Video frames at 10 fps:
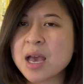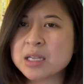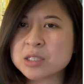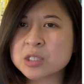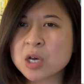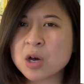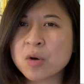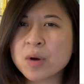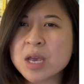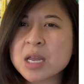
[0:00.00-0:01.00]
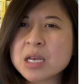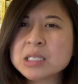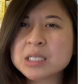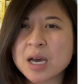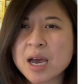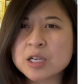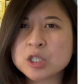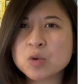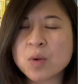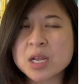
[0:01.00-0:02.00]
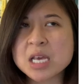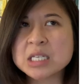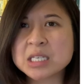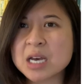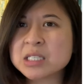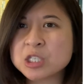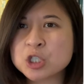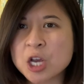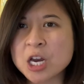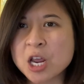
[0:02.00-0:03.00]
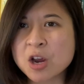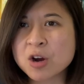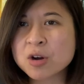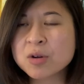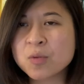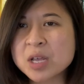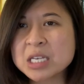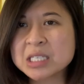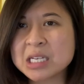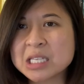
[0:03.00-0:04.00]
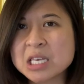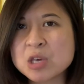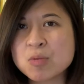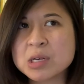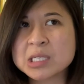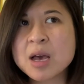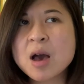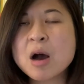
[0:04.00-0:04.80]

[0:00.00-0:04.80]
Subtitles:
And so it is tied to what he says in Jane Eyre when he says that he was